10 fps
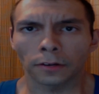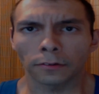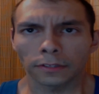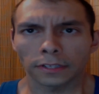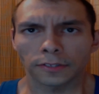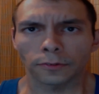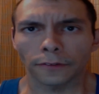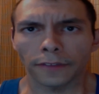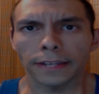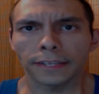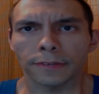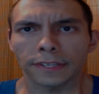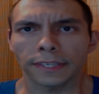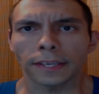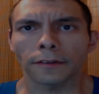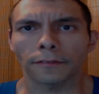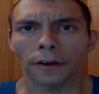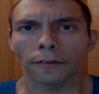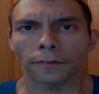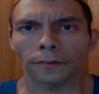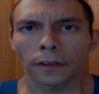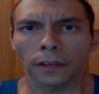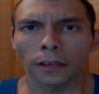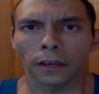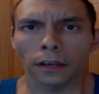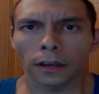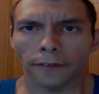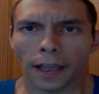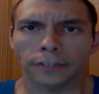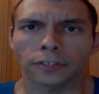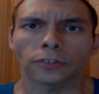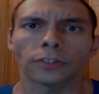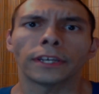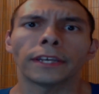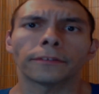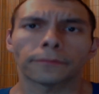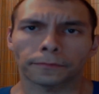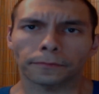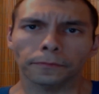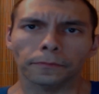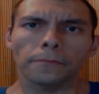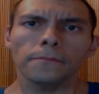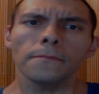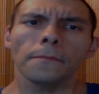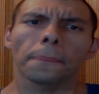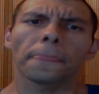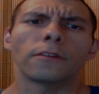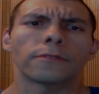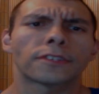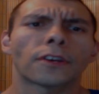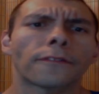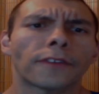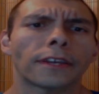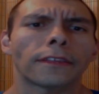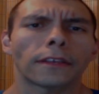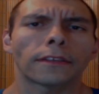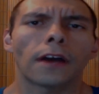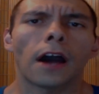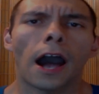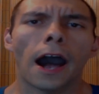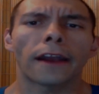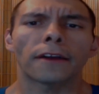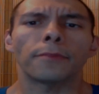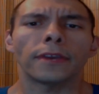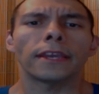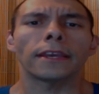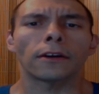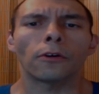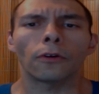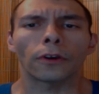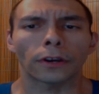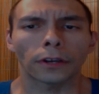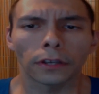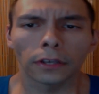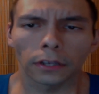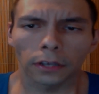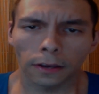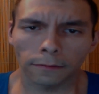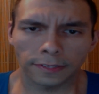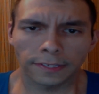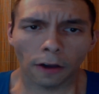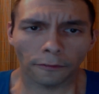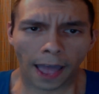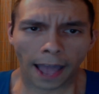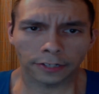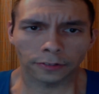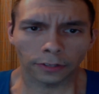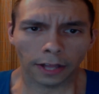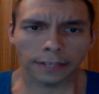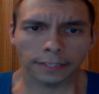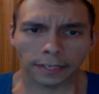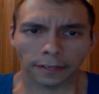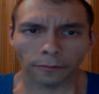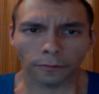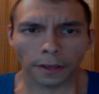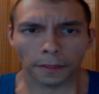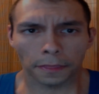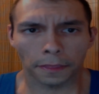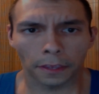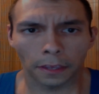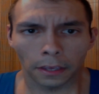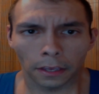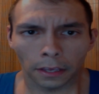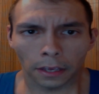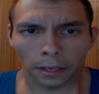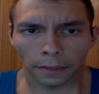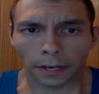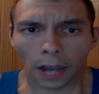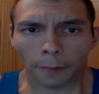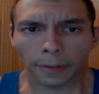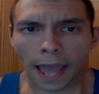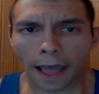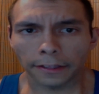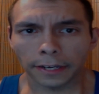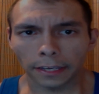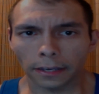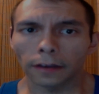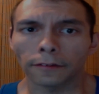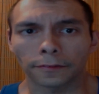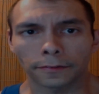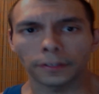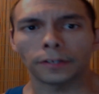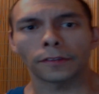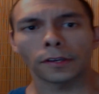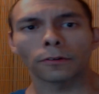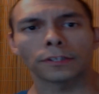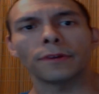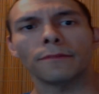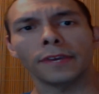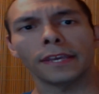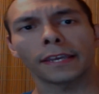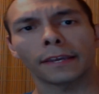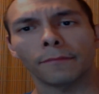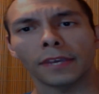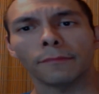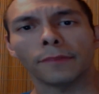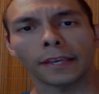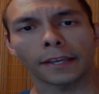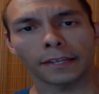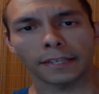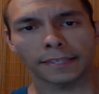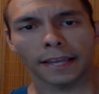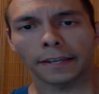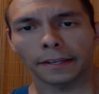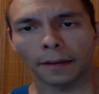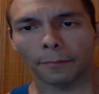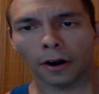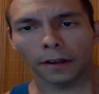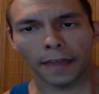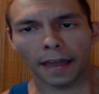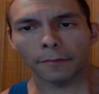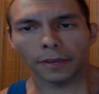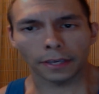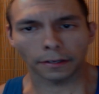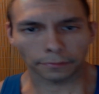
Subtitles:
the sort of intimacy of actually serving a higher being, or self-actualizing with the commonality of the ultimate being and me being a descendant upon that being.